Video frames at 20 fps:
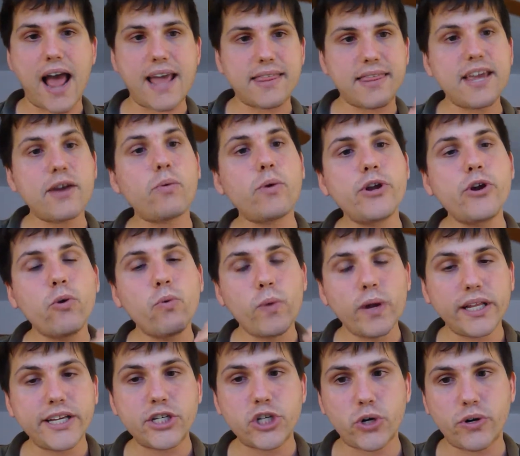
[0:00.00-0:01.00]
I think when you're
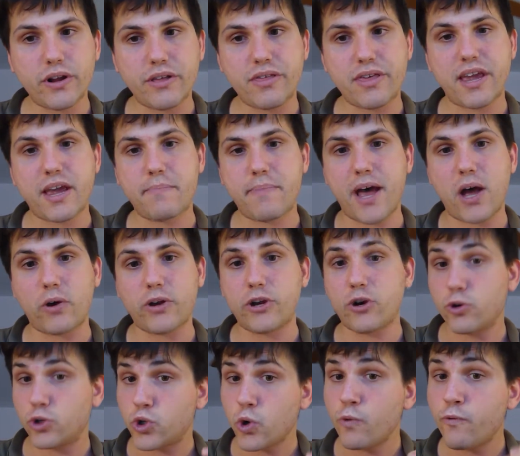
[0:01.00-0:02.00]
really starting to think about
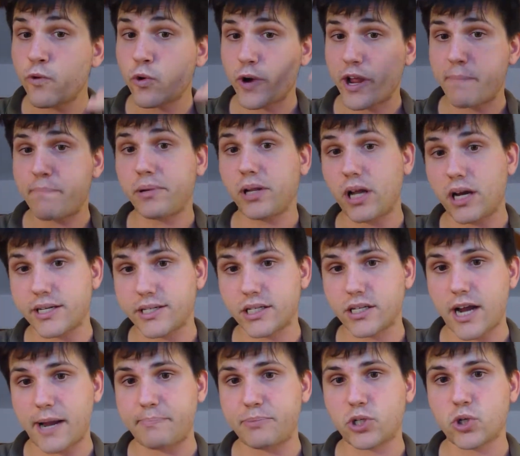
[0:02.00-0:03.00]
240 plus
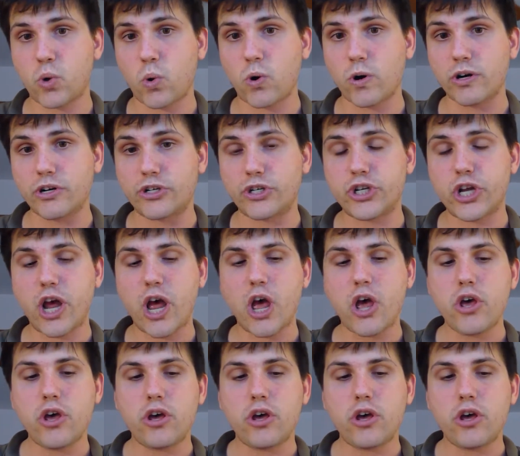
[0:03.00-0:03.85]
type scores,